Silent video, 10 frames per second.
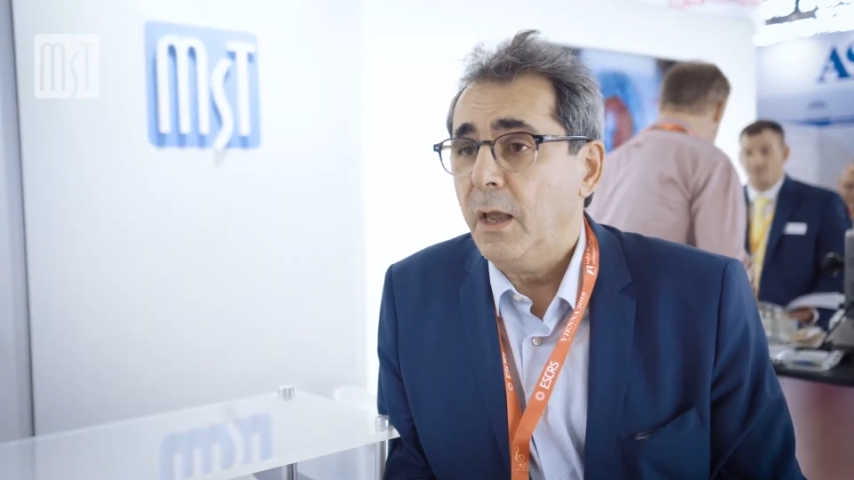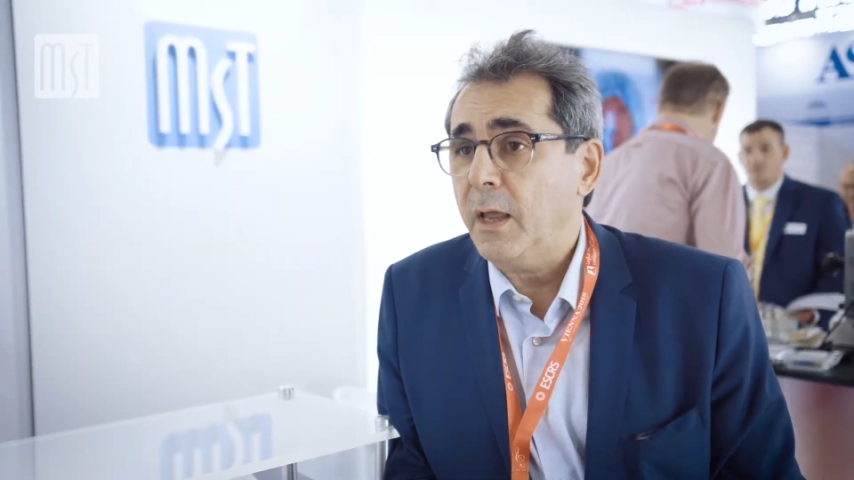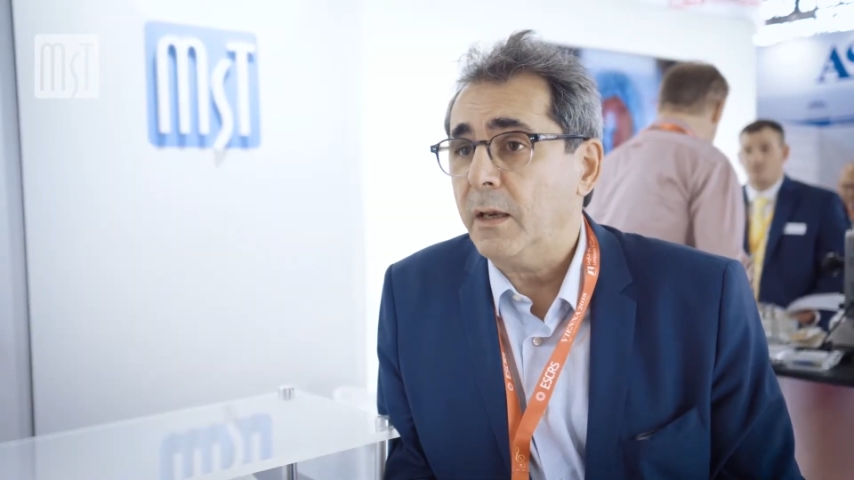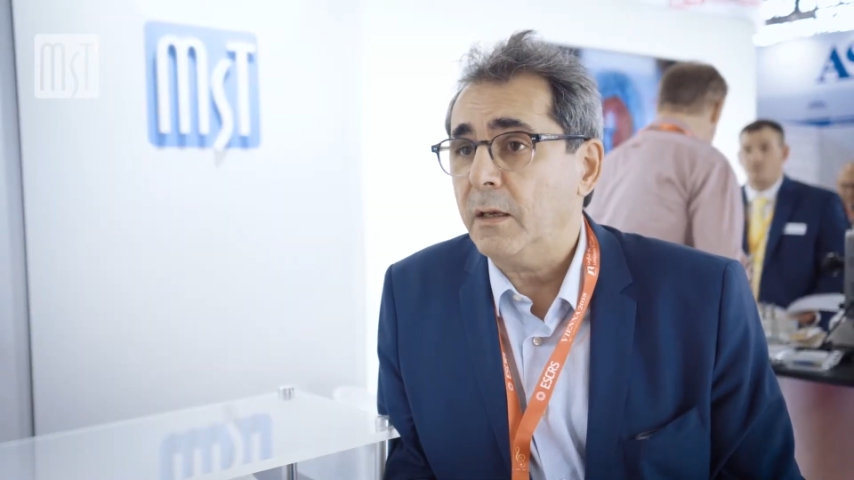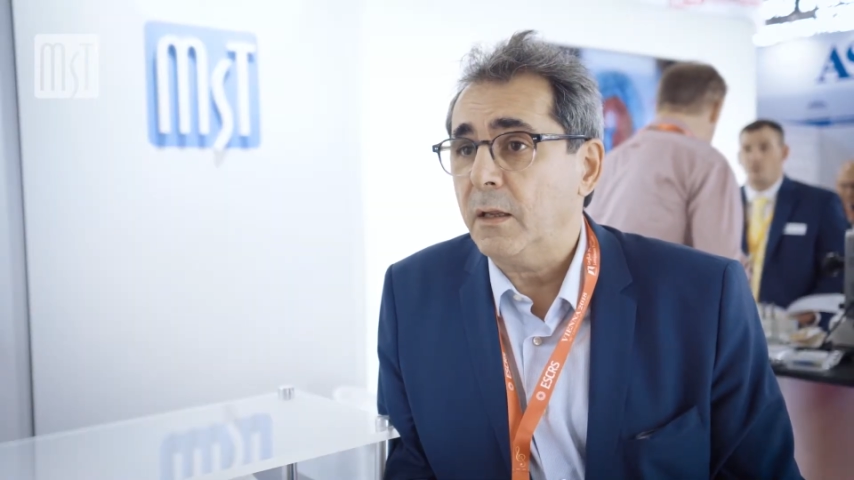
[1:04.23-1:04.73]

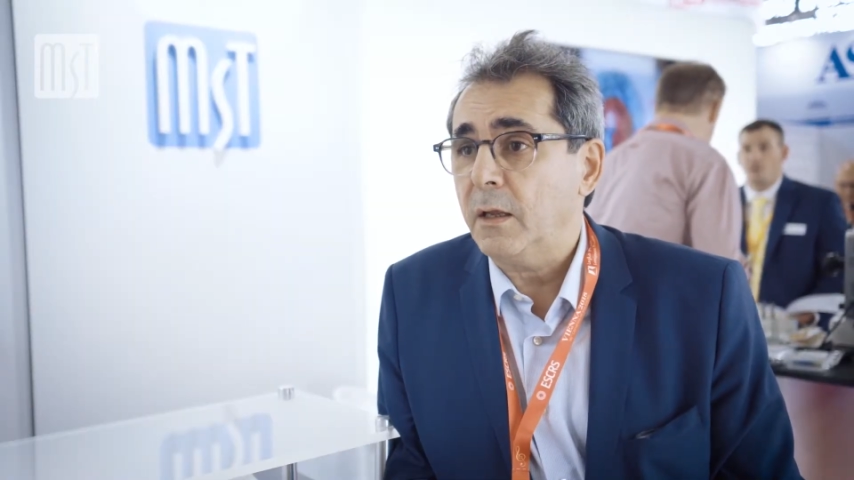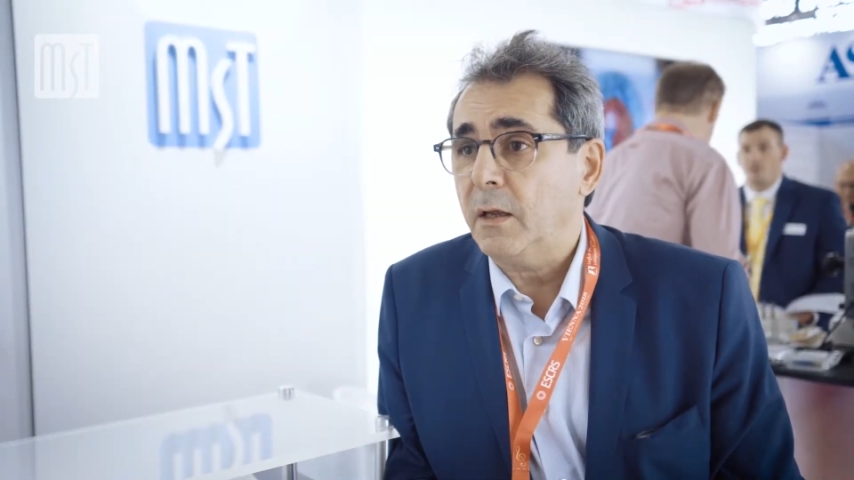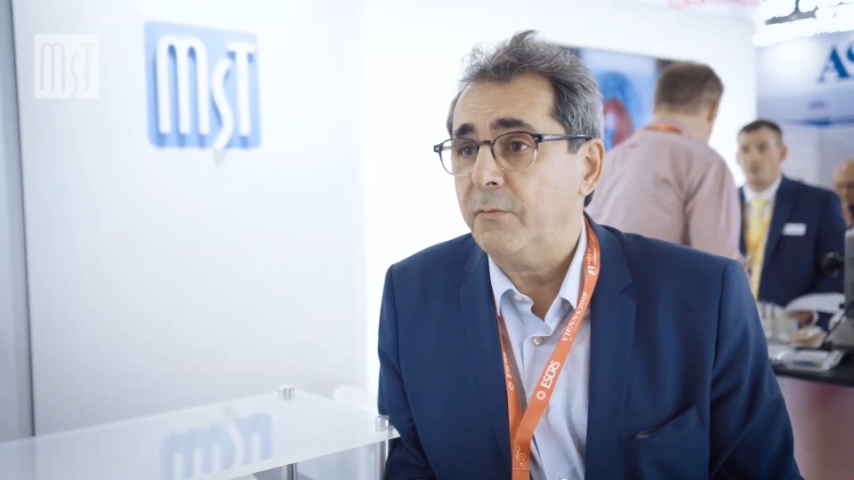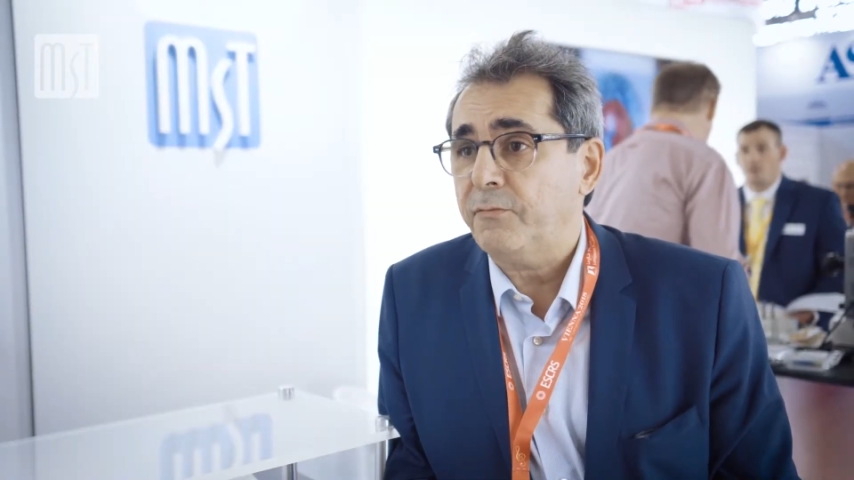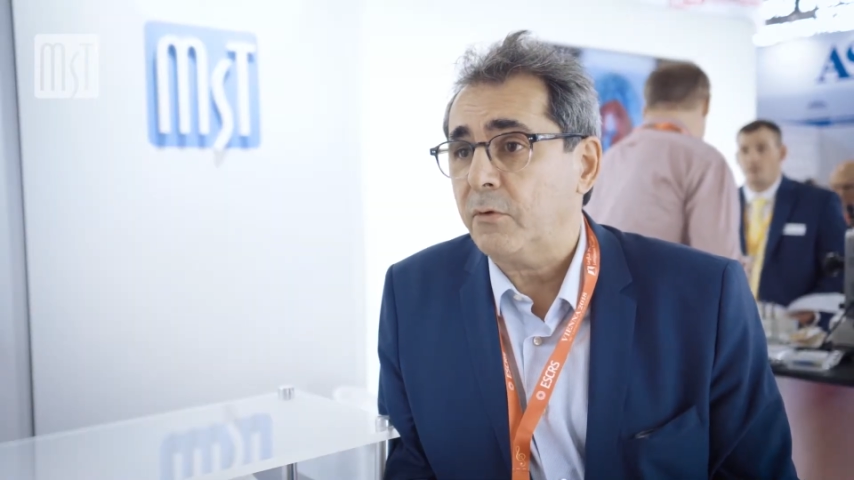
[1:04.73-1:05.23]
And
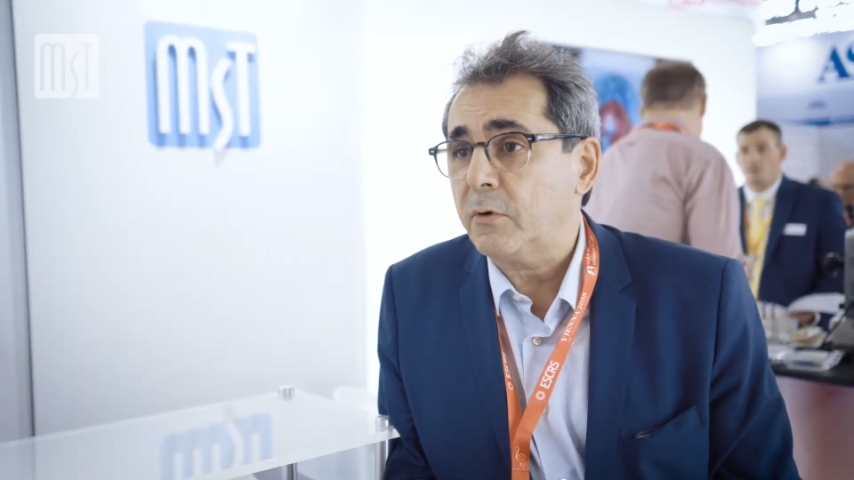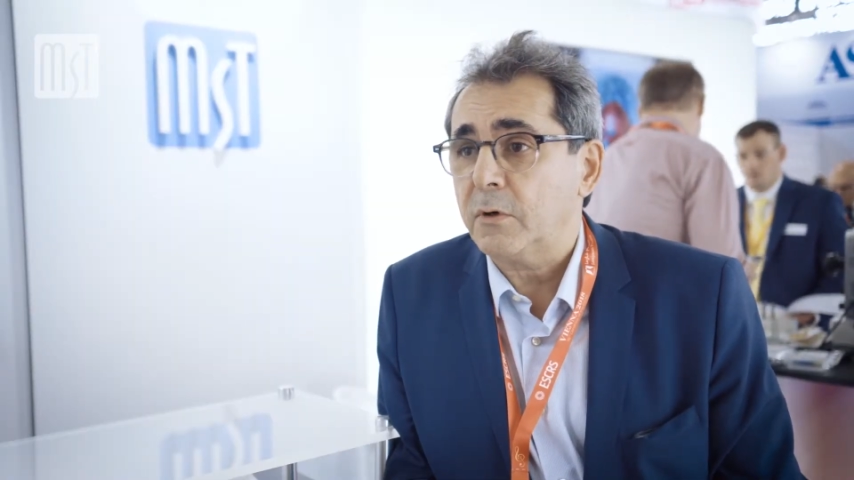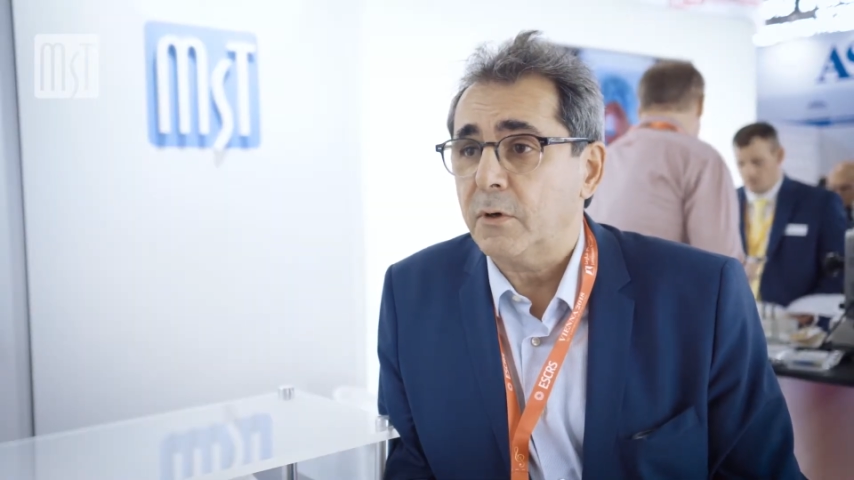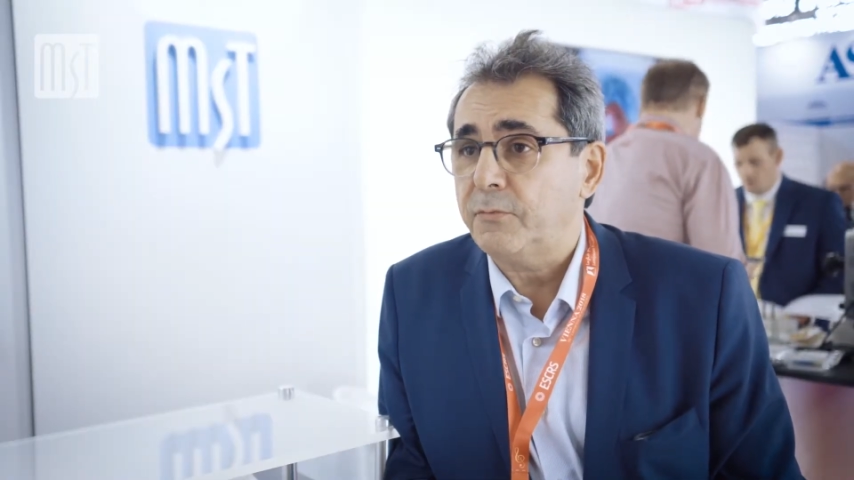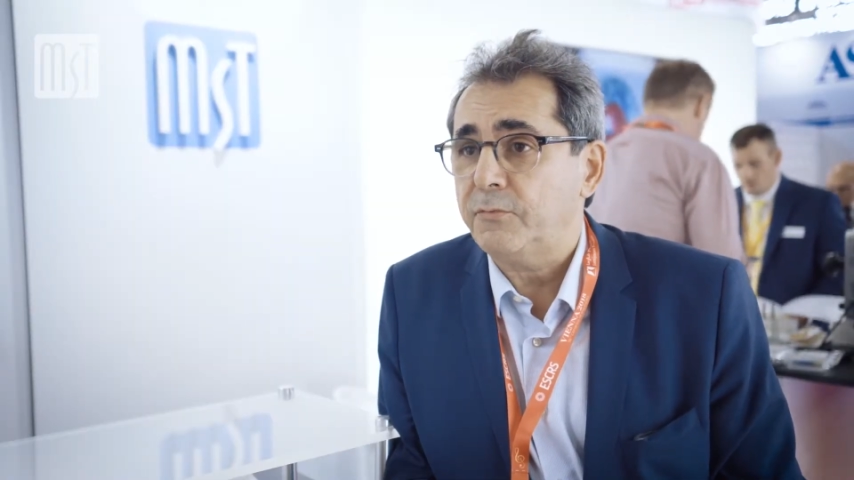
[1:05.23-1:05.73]

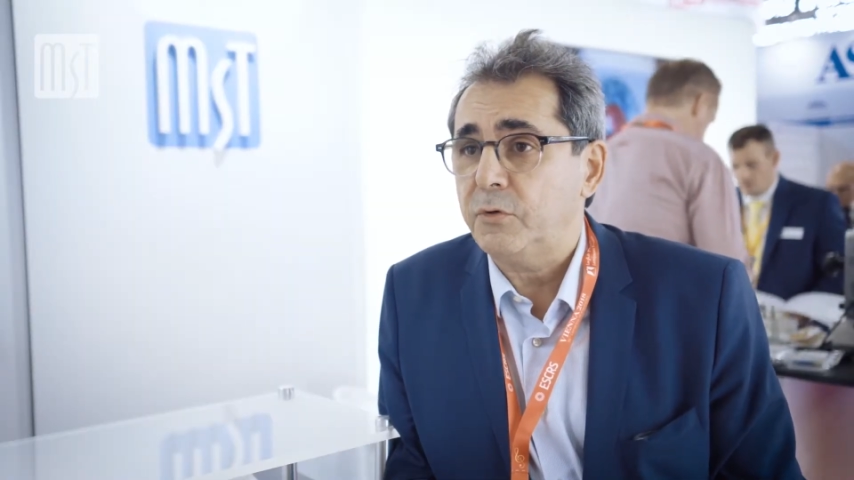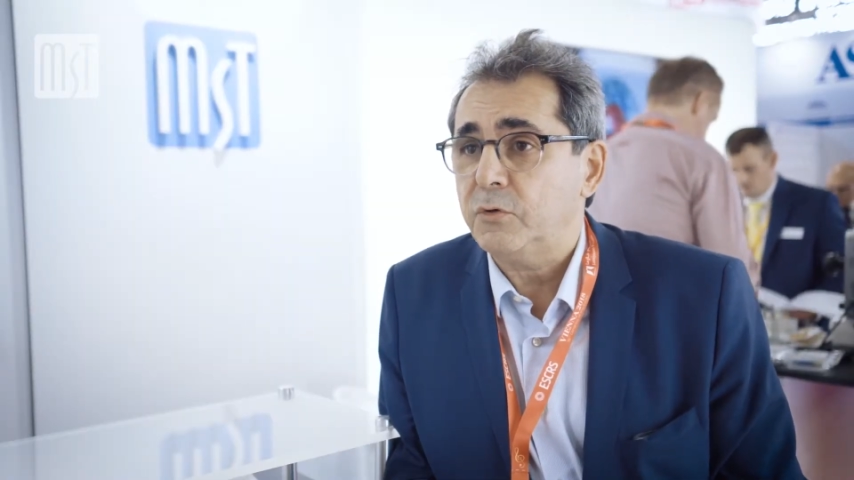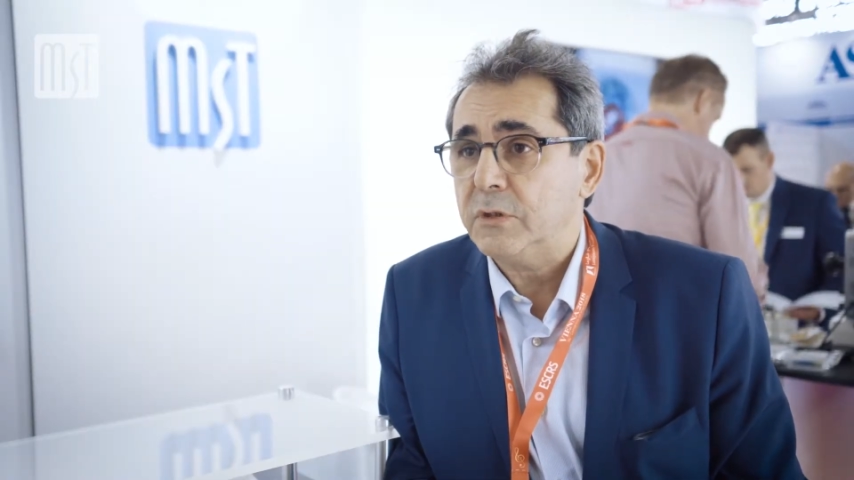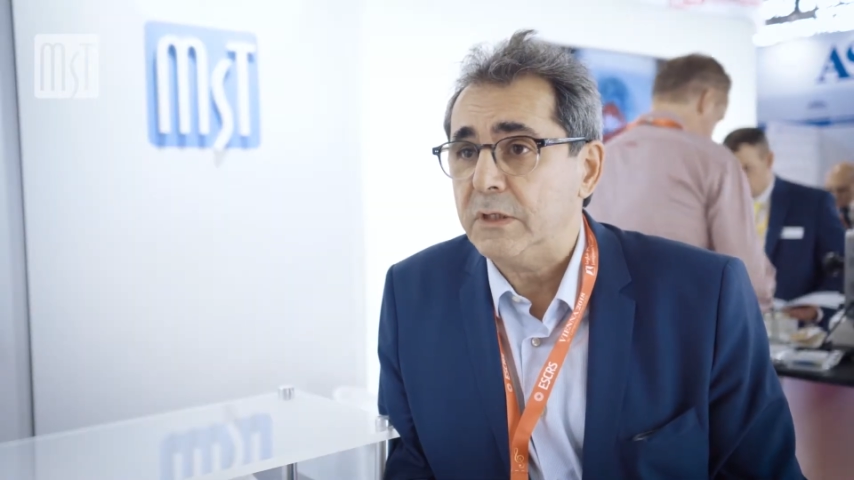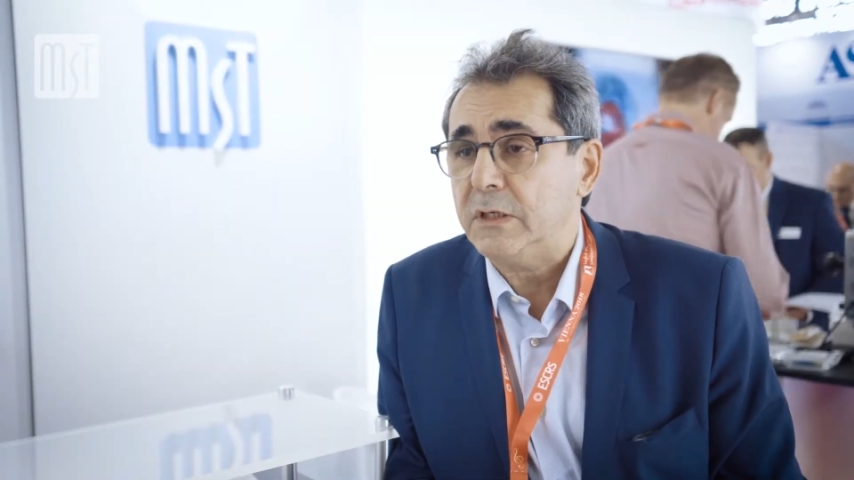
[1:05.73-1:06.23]
for a
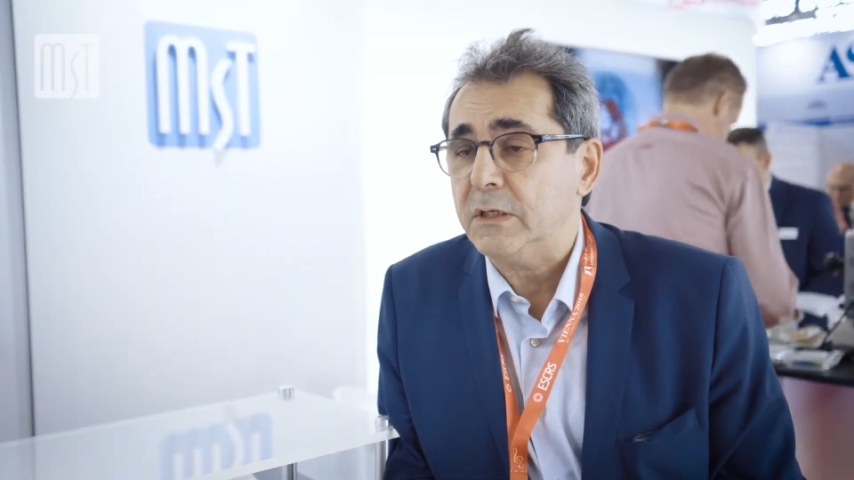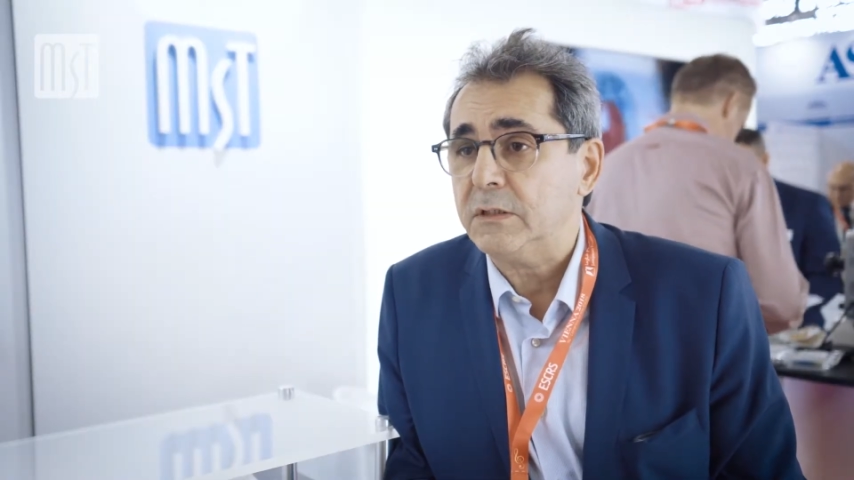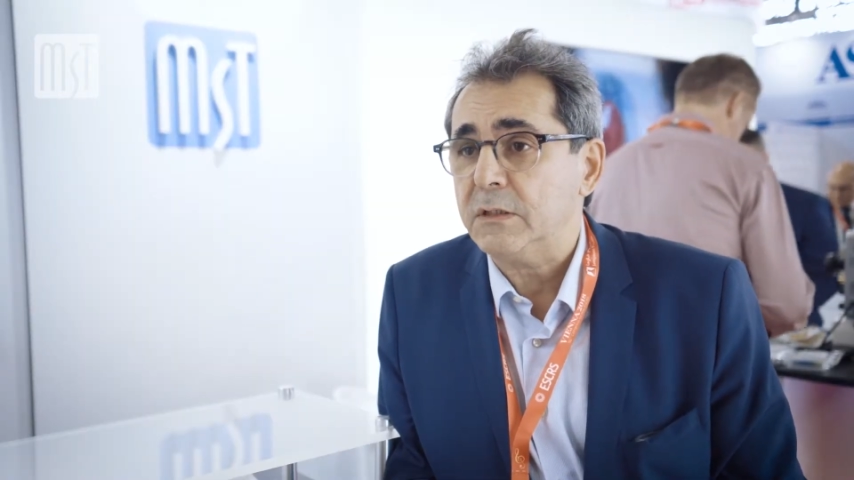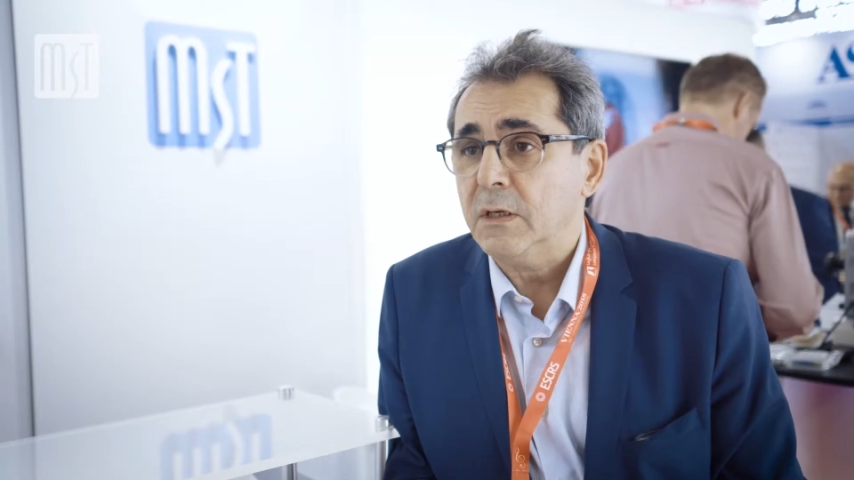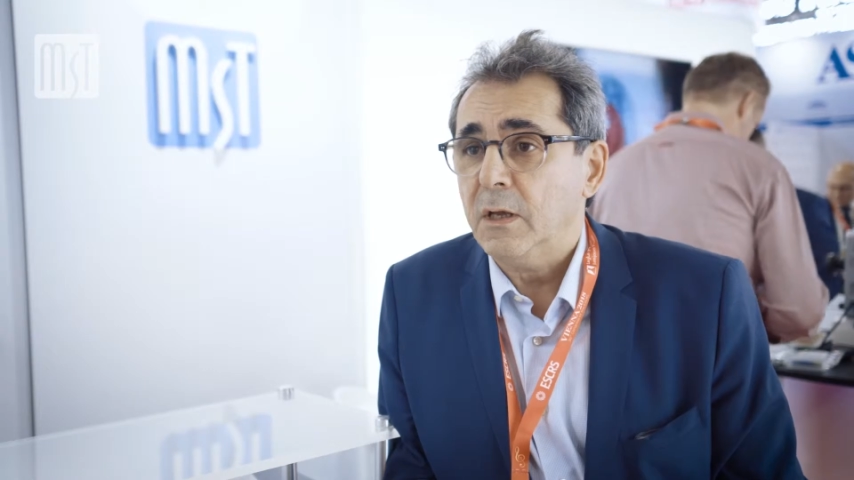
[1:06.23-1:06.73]
few
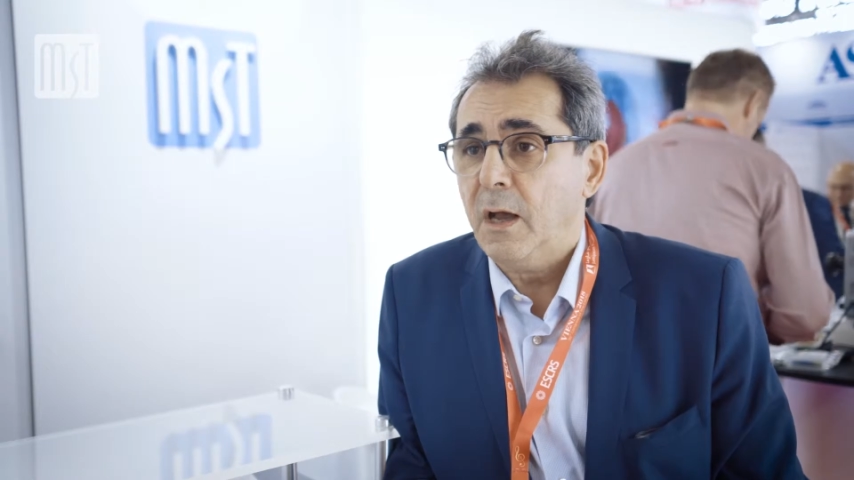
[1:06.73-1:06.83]
years,